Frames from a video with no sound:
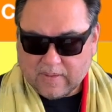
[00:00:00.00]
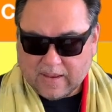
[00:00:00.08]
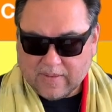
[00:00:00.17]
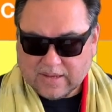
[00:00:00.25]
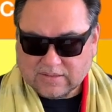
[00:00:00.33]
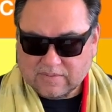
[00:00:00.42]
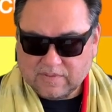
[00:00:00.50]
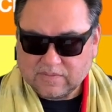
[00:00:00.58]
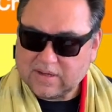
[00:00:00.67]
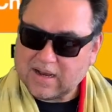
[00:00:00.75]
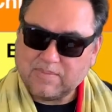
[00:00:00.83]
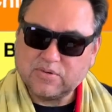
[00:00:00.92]
And that's at
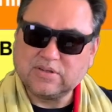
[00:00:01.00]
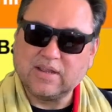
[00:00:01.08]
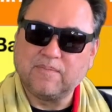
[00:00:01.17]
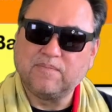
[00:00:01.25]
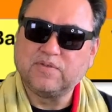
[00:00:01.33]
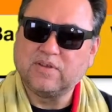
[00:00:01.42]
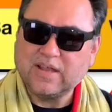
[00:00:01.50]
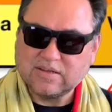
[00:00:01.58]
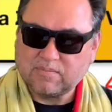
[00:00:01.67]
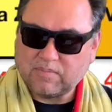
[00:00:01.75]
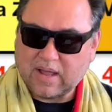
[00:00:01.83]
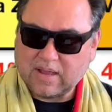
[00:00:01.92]
fifty-nine percent. So that's
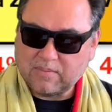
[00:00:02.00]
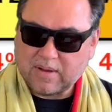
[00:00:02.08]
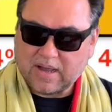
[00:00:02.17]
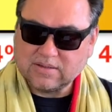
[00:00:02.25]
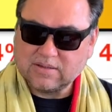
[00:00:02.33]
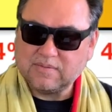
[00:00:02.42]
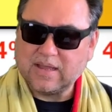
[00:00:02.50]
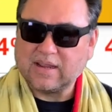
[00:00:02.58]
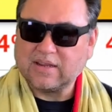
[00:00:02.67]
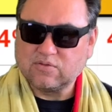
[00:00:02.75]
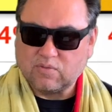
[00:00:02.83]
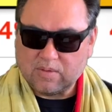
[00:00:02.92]
a po positive. That
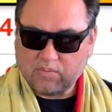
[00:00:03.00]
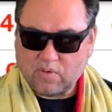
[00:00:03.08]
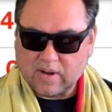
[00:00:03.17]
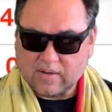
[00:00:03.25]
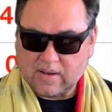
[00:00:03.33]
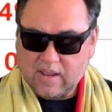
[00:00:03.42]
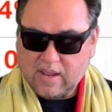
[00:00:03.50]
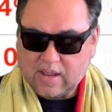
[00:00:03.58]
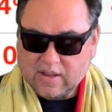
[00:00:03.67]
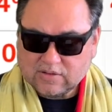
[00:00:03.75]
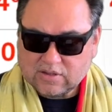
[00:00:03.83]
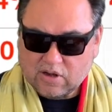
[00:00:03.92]
gets one point.
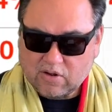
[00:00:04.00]
So